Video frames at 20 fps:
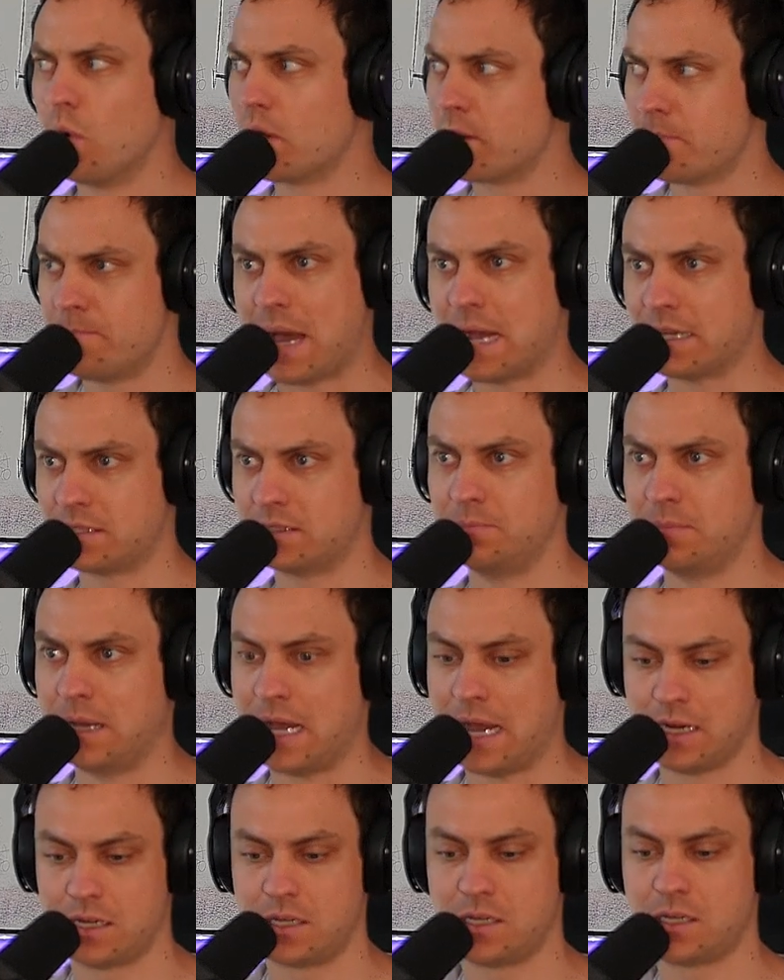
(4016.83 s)
what a back to
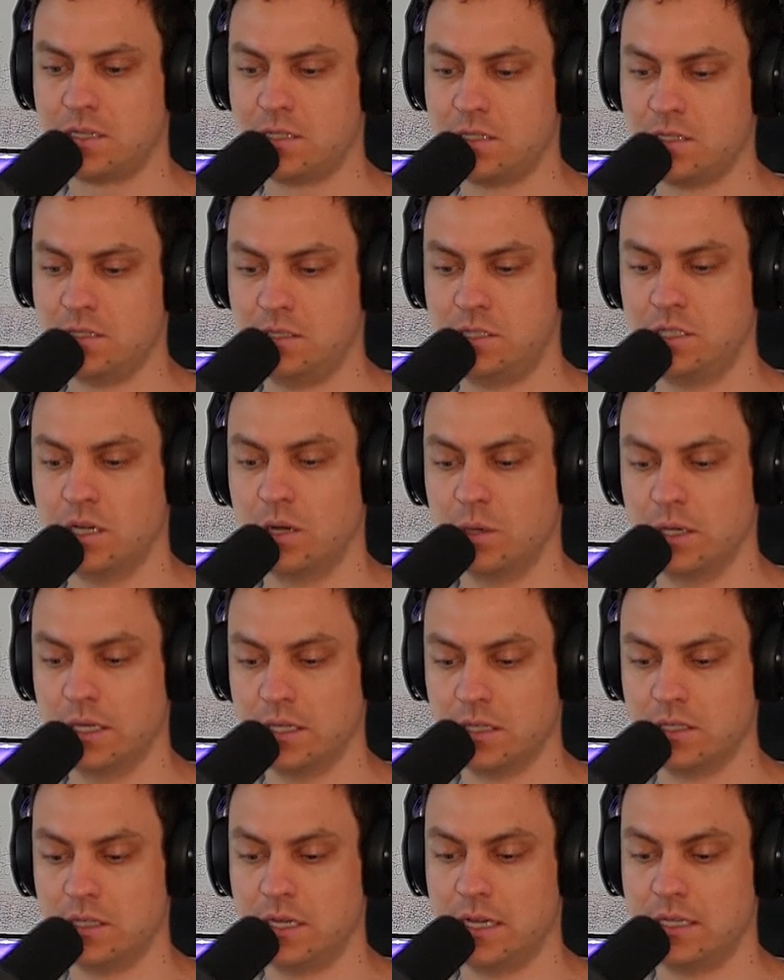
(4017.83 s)
back showing
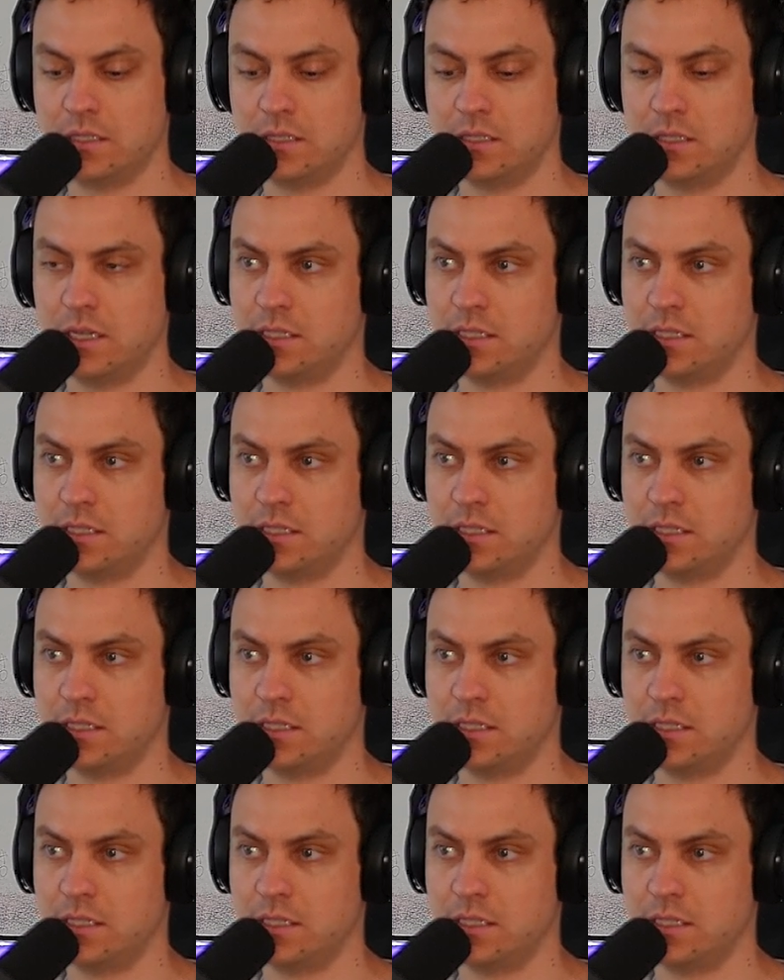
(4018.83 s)
okay. as a,